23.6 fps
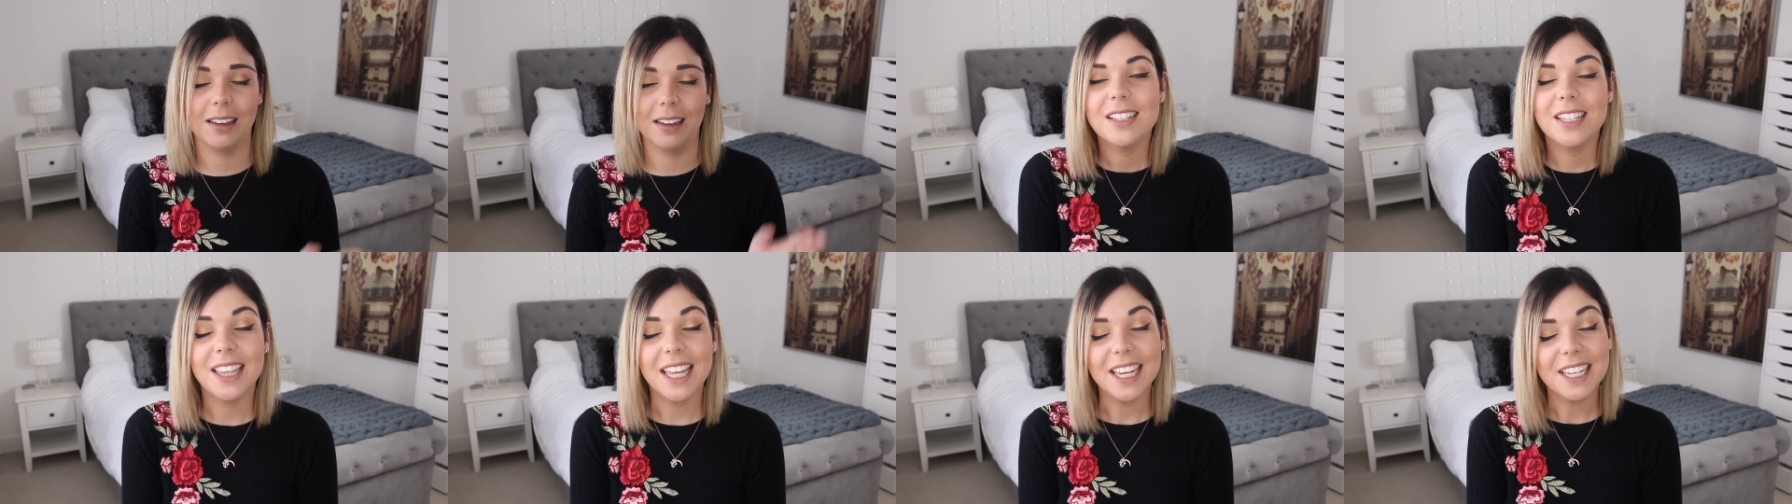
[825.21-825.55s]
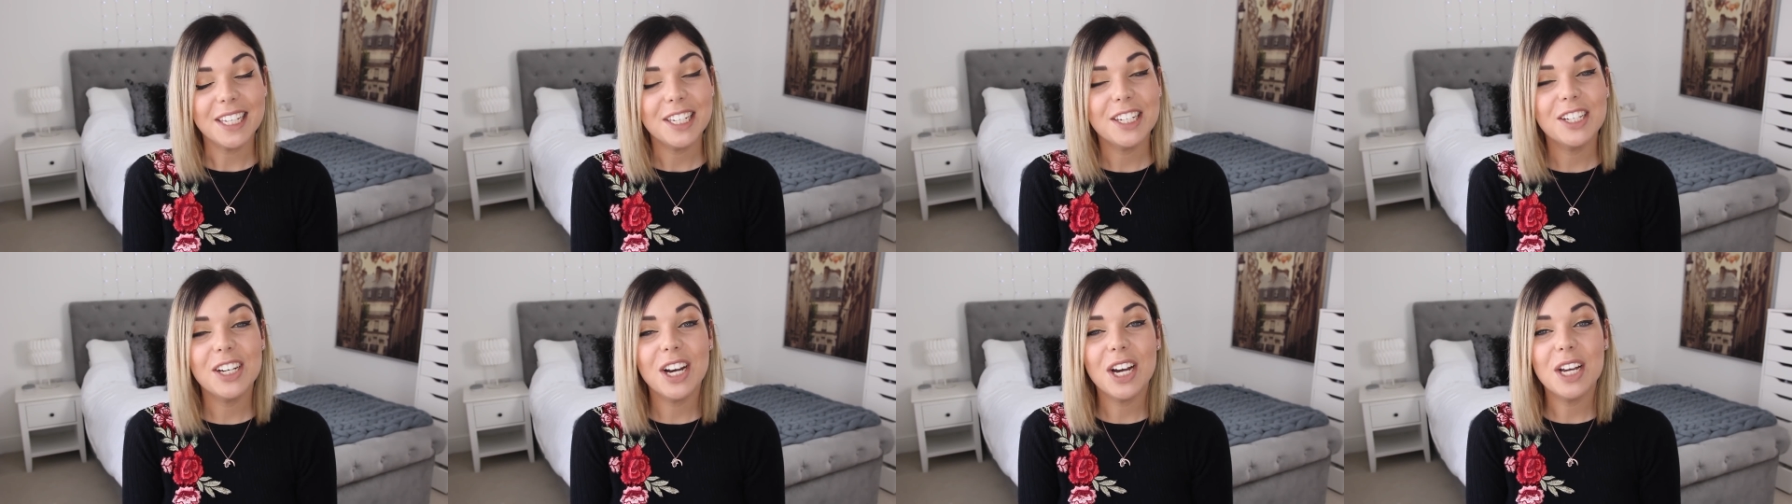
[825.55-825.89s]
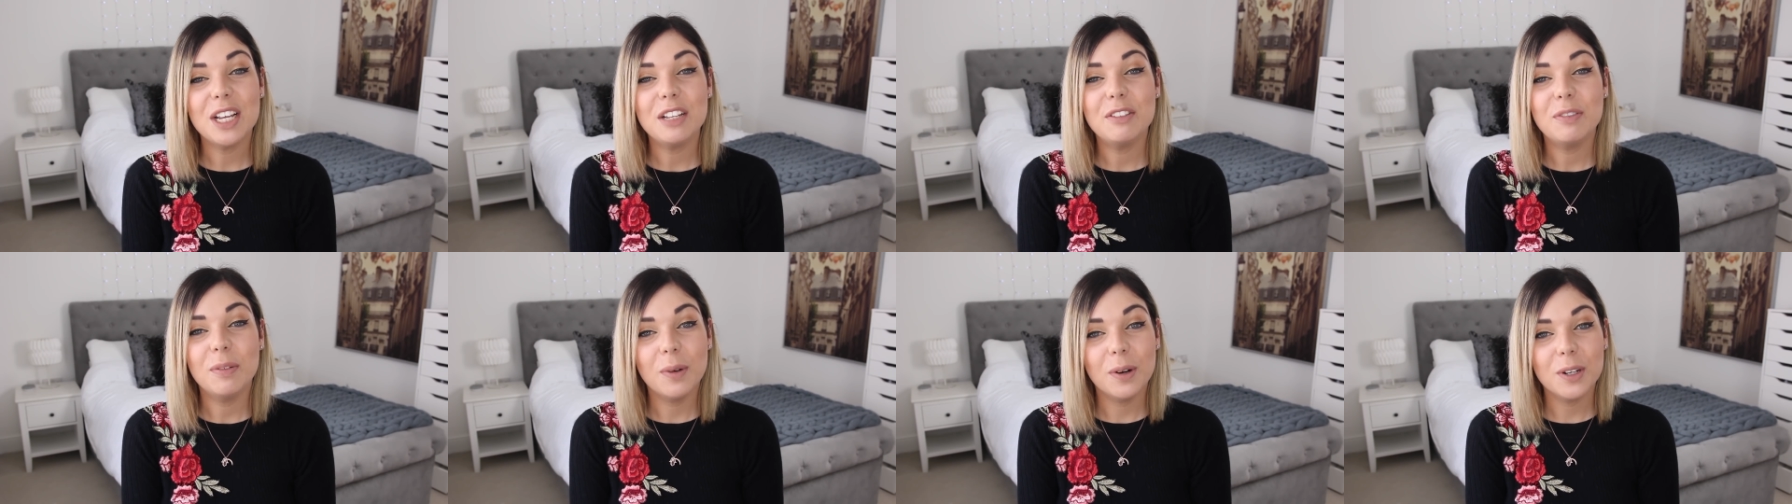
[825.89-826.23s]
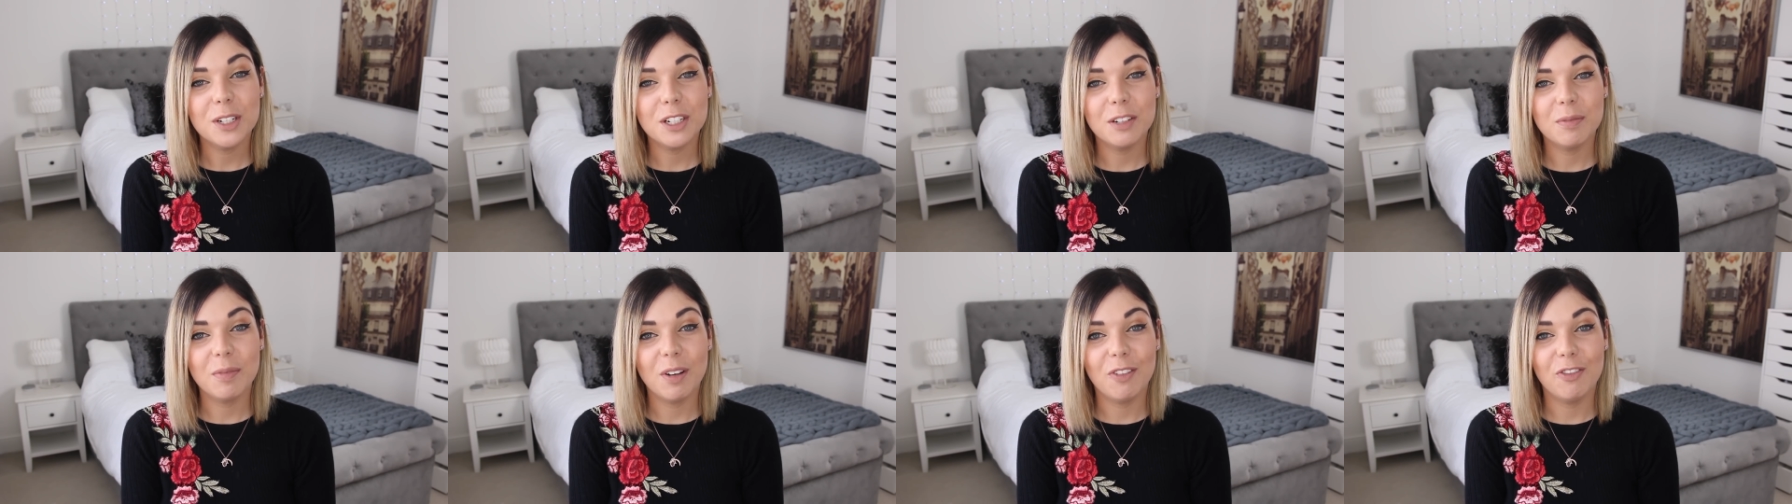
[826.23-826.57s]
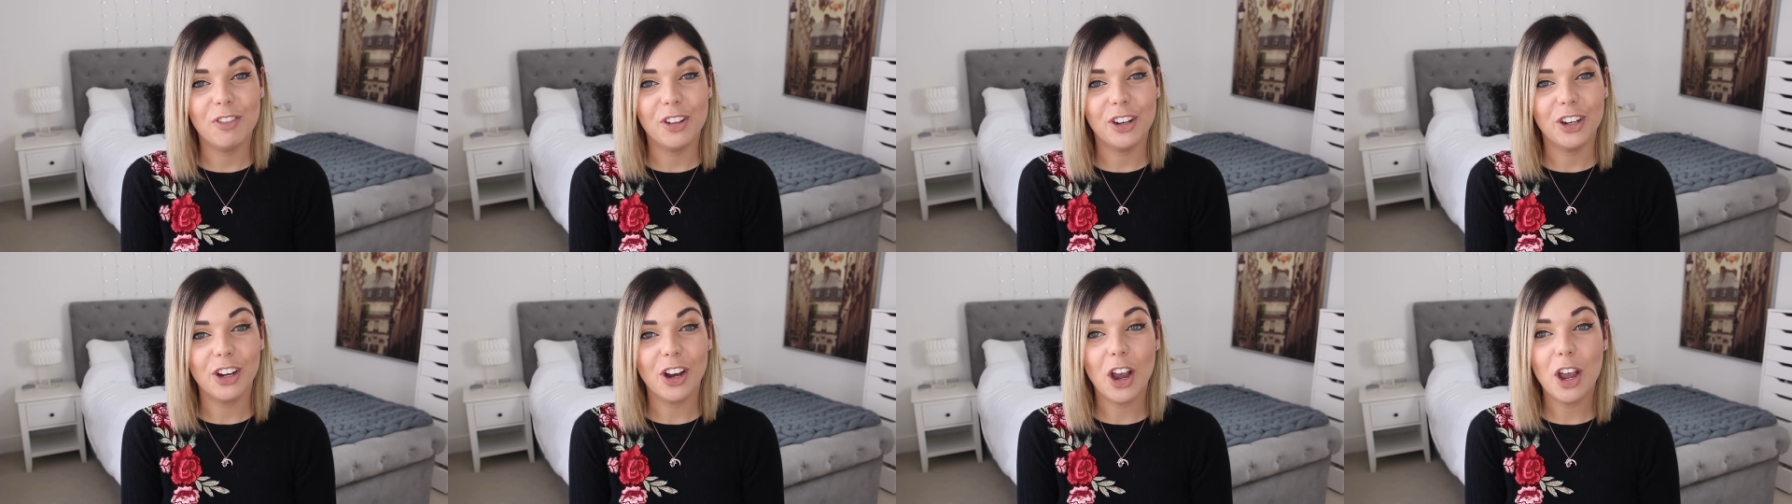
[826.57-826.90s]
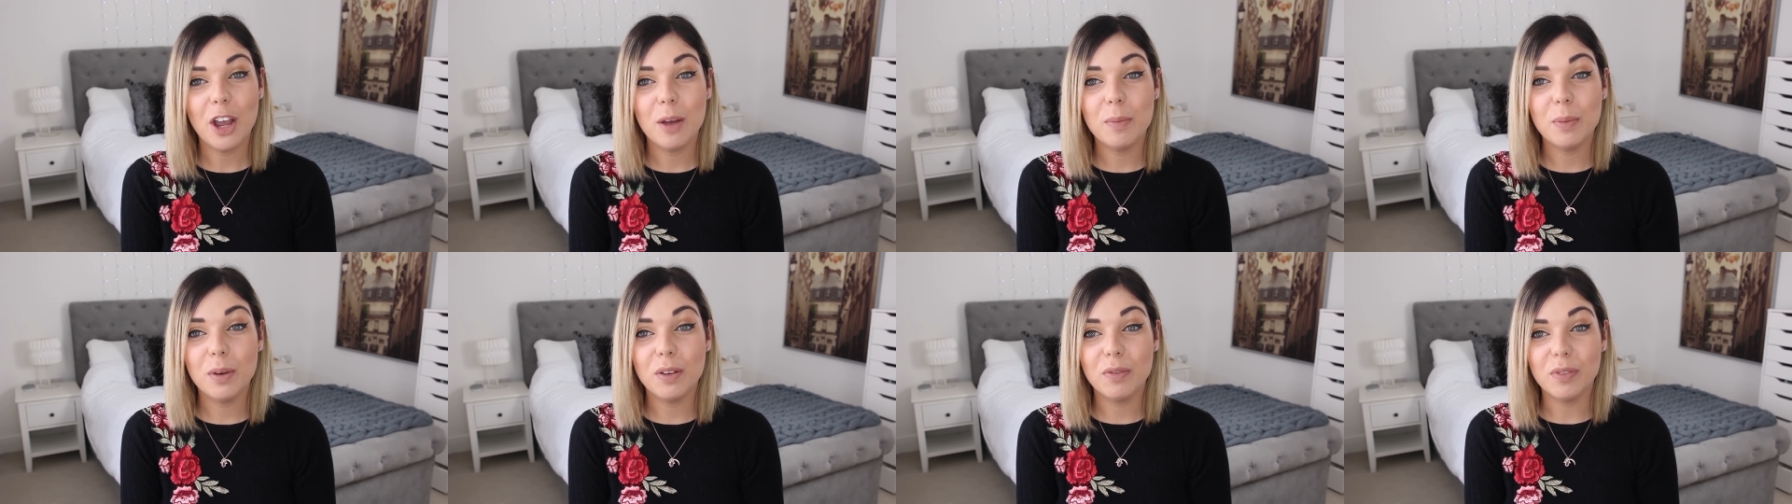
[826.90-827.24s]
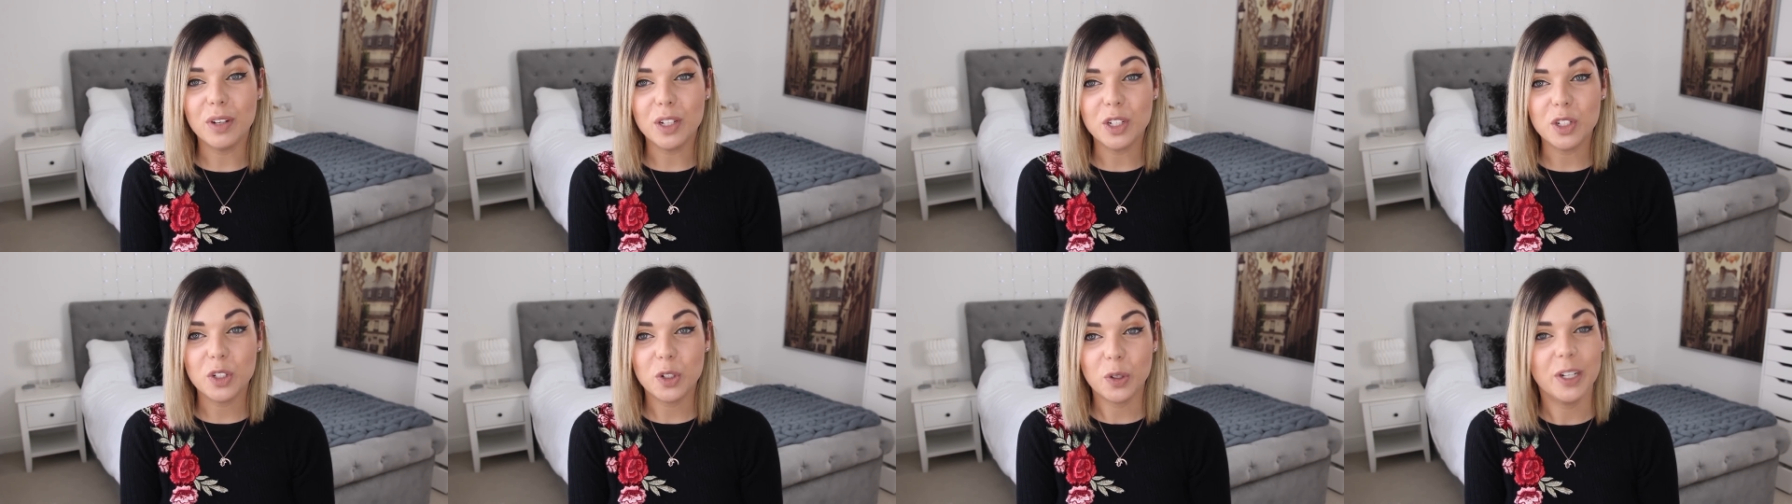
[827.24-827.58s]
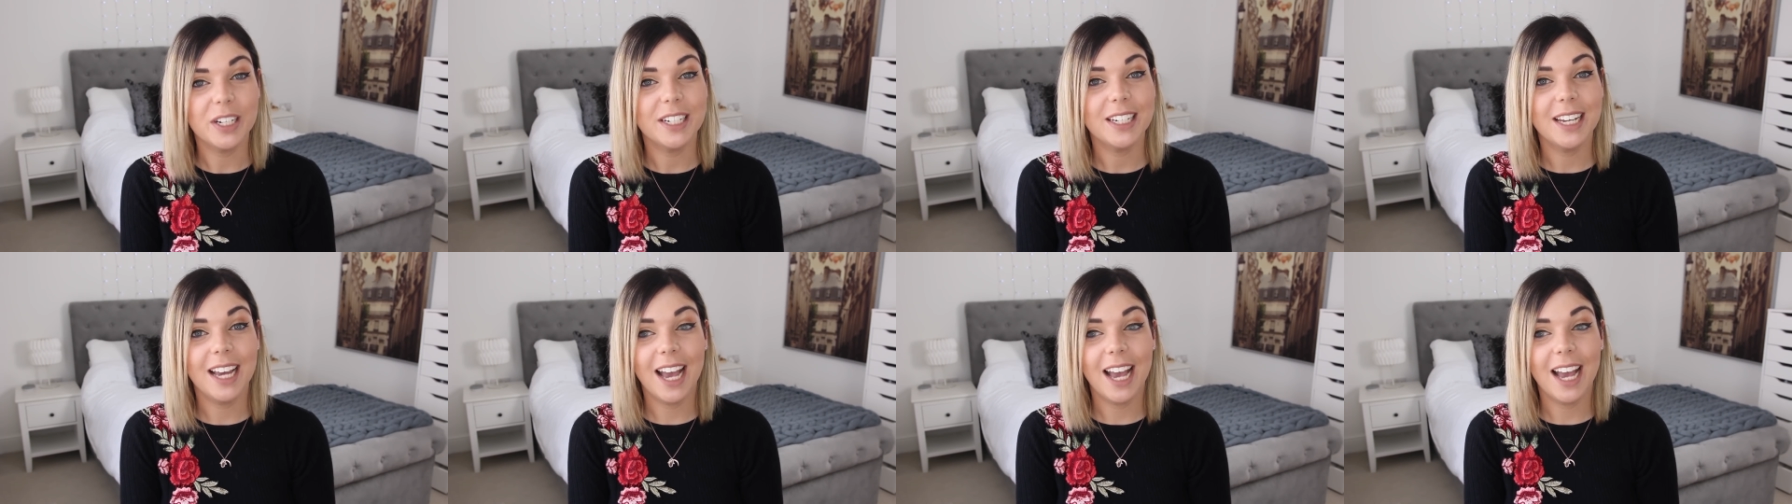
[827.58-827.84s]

So thank you guys for watching my video. I hope you've enjoyed